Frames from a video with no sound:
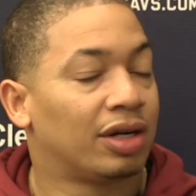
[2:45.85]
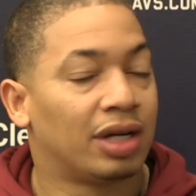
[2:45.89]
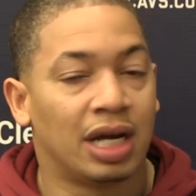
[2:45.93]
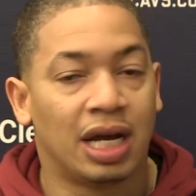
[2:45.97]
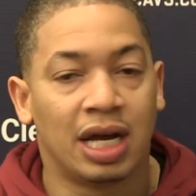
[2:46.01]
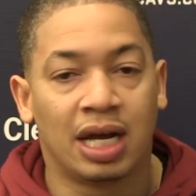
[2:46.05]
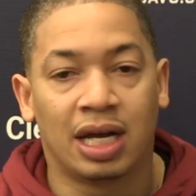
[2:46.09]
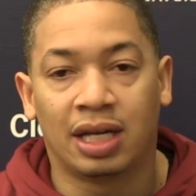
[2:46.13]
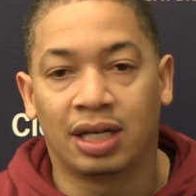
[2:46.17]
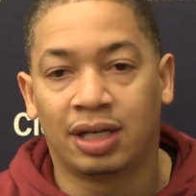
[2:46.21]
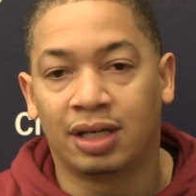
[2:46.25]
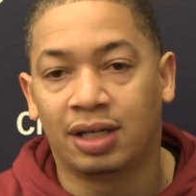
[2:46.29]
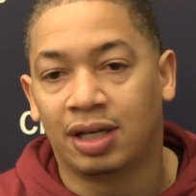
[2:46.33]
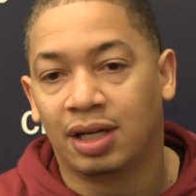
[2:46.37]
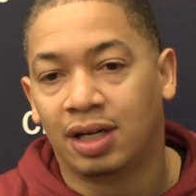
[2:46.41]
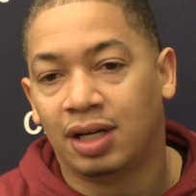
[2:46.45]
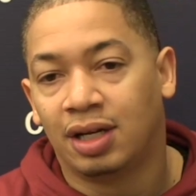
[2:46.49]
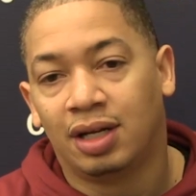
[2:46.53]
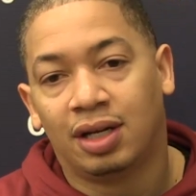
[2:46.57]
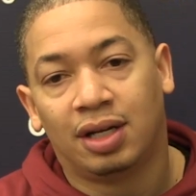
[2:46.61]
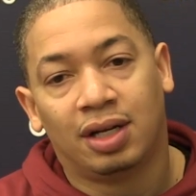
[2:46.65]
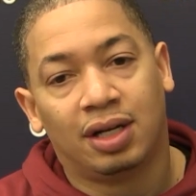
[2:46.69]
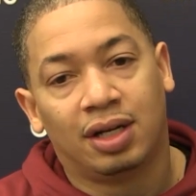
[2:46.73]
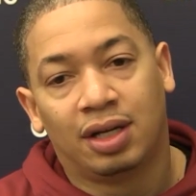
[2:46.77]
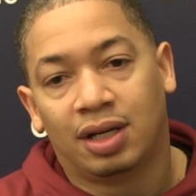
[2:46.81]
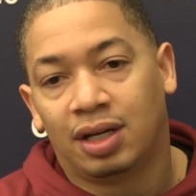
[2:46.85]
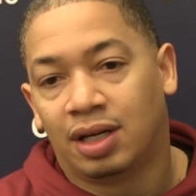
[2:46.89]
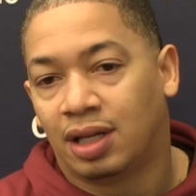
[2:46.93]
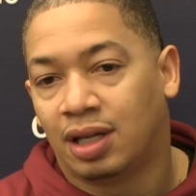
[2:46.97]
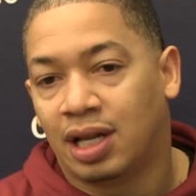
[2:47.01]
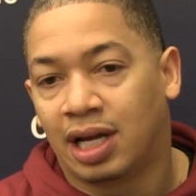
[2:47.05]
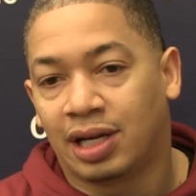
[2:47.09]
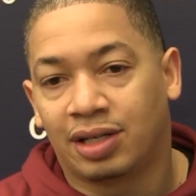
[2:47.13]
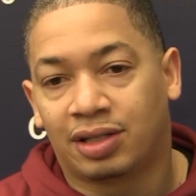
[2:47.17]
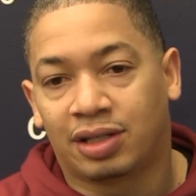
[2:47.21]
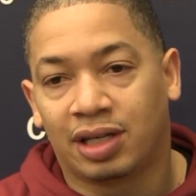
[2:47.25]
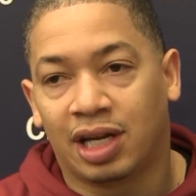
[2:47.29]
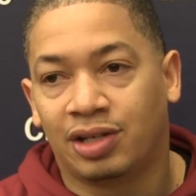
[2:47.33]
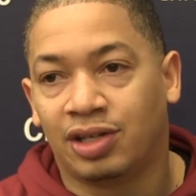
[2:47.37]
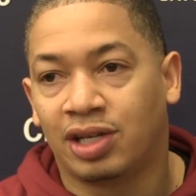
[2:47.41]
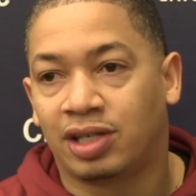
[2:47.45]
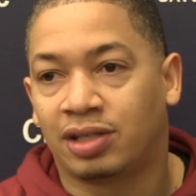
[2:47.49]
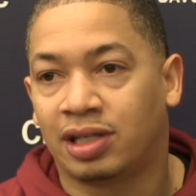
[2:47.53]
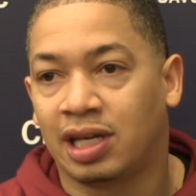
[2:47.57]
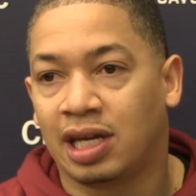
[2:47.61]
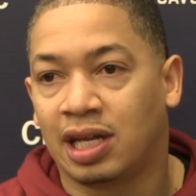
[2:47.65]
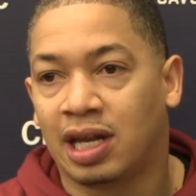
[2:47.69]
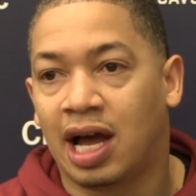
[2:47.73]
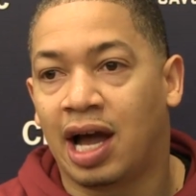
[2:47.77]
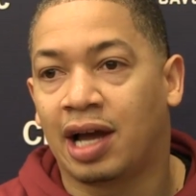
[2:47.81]
And like I said, just
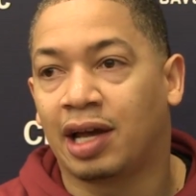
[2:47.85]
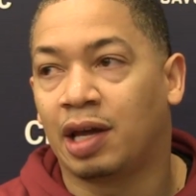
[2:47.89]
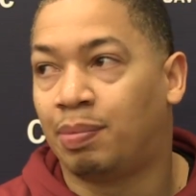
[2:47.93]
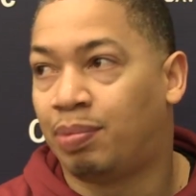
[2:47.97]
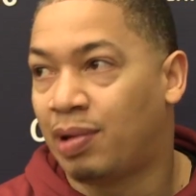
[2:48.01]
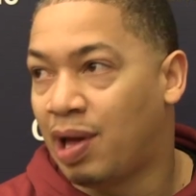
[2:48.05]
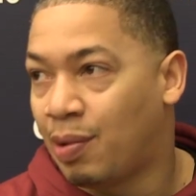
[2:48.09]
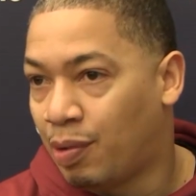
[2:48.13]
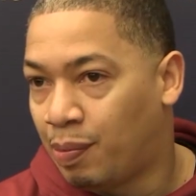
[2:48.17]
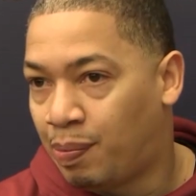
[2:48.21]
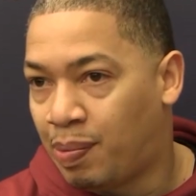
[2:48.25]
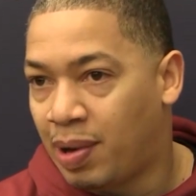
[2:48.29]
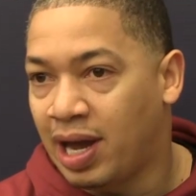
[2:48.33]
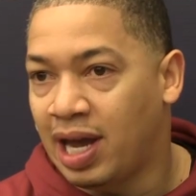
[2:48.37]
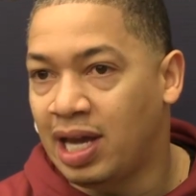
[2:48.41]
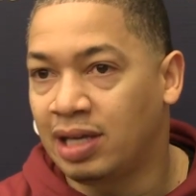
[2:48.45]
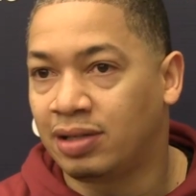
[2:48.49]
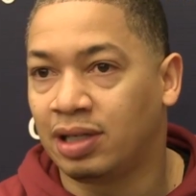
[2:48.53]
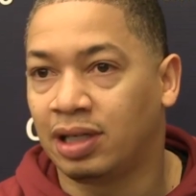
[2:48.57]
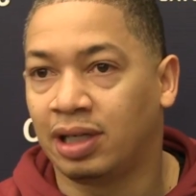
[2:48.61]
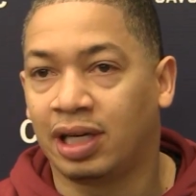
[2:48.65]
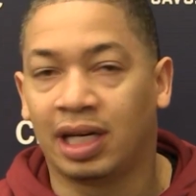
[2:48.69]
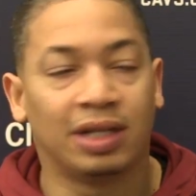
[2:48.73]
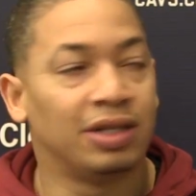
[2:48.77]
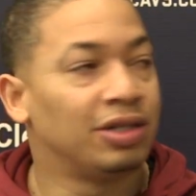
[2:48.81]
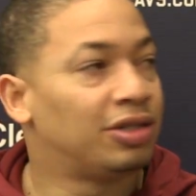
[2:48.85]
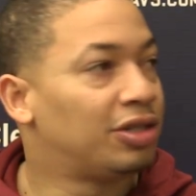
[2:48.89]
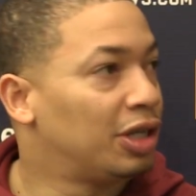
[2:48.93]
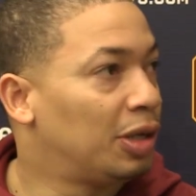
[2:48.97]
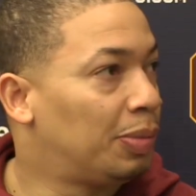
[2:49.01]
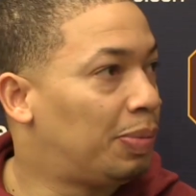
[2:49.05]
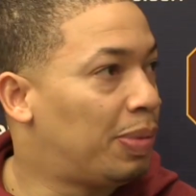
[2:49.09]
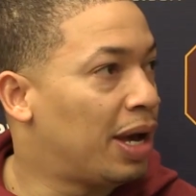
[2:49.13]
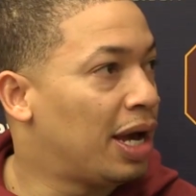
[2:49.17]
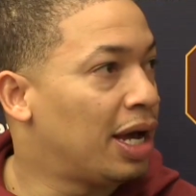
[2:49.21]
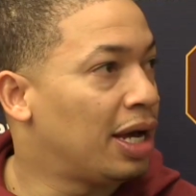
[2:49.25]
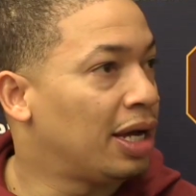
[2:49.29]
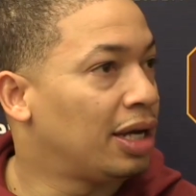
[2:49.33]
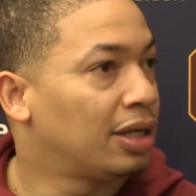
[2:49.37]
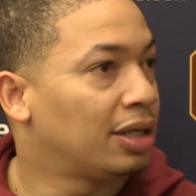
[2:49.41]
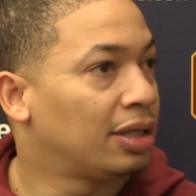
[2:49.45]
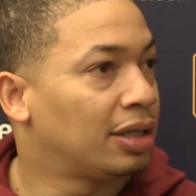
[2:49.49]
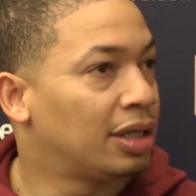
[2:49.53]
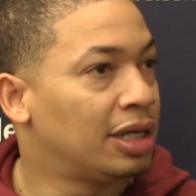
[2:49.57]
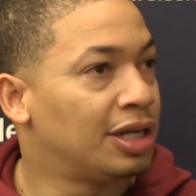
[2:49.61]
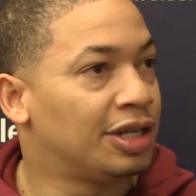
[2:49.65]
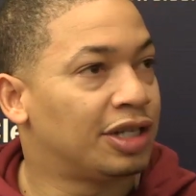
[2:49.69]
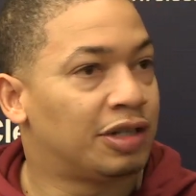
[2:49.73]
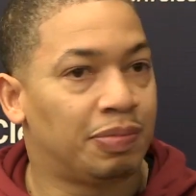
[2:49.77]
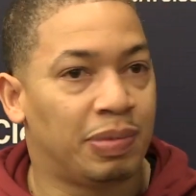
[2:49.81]
seeing how he can play with pace and getting to the paint
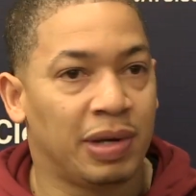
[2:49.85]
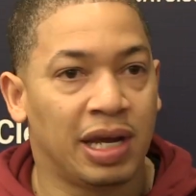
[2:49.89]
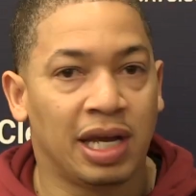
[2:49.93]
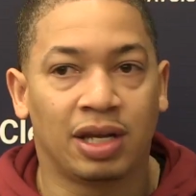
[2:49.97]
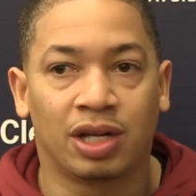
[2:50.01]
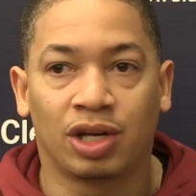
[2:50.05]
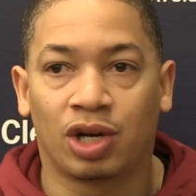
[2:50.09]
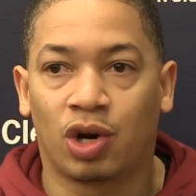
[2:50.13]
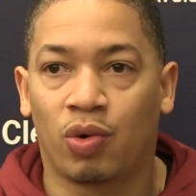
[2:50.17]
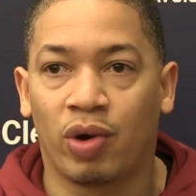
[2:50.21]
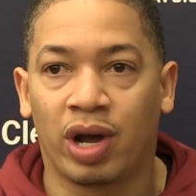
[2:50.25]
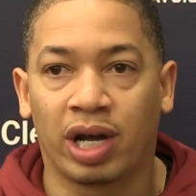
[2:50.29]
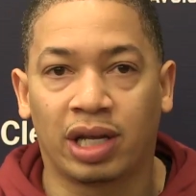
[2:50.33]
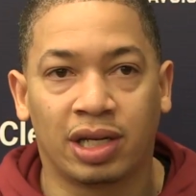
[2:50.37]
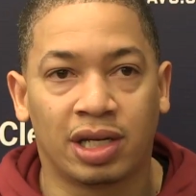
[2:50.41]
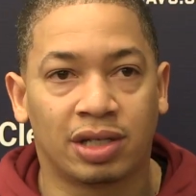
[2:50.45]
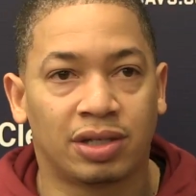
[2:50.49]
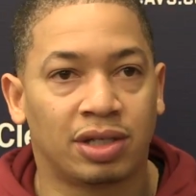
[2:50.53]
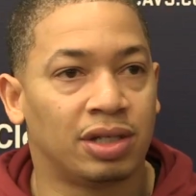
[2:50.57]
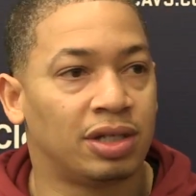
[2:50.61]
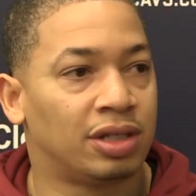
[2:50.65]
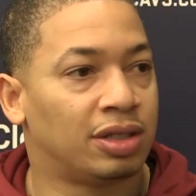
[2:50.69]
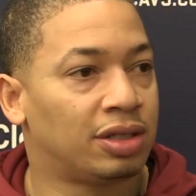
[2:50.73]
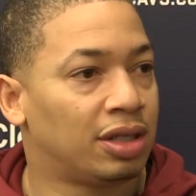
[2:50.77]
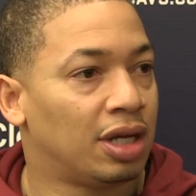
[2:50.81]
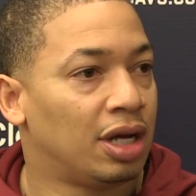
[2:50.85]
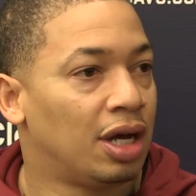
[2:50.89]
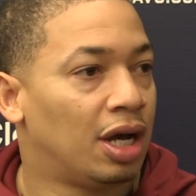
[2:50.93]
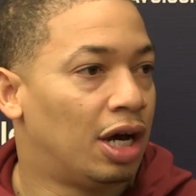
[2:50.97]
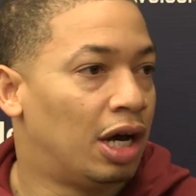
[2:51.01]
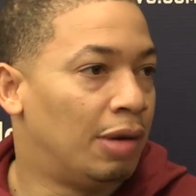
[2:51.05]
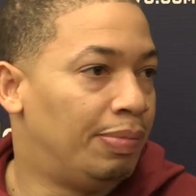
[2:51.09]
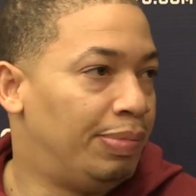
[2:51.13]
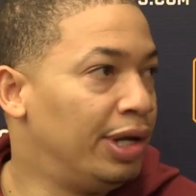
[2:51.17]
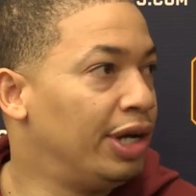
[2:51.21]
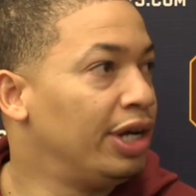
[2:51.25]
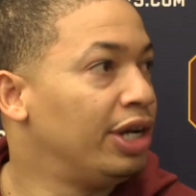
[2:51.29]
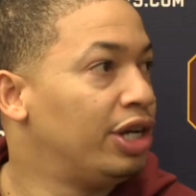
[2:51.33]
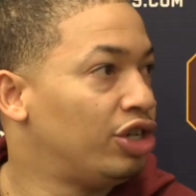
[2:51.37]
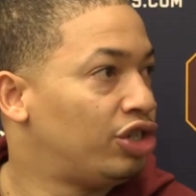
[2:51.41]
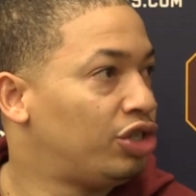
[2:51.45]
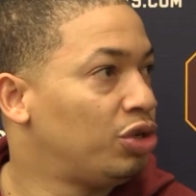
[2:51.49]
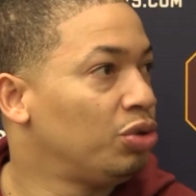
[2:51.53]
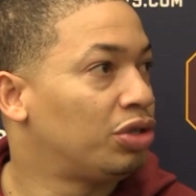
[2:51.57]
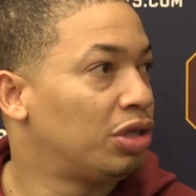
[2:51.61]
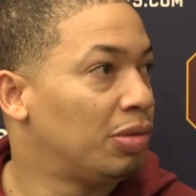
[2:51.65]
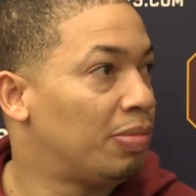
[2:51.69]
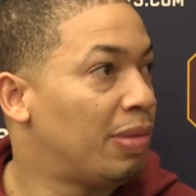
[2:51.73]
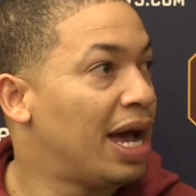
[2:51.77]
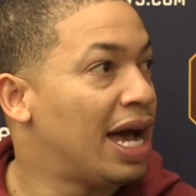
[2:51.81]
and his speed and quickness and ability to
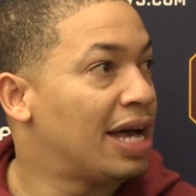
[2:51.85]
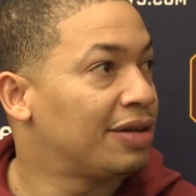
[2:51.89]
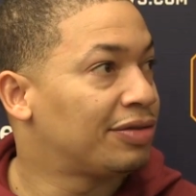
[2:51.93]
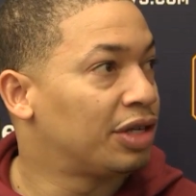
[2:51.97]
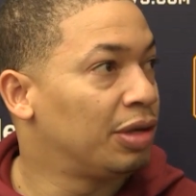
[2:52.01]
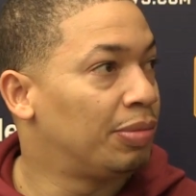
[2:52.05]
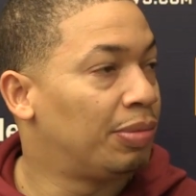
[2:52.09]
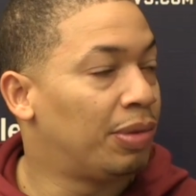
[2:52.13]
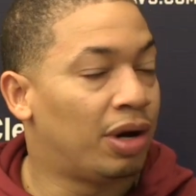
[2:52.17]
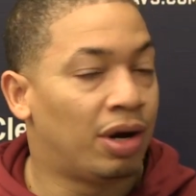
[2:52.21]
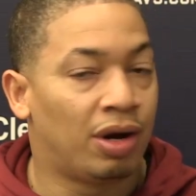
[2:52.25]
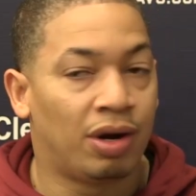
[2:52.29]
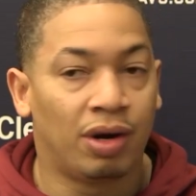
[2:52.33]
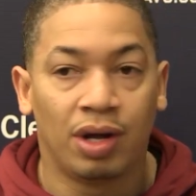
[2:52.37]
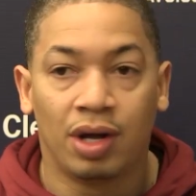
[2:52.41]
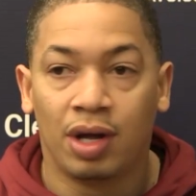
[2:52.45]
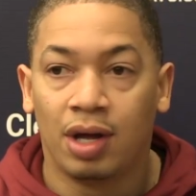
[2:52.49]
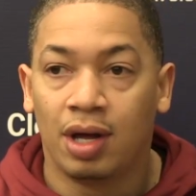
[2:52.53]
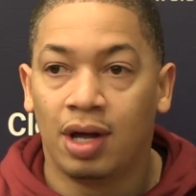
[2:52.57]
shoot the basketball,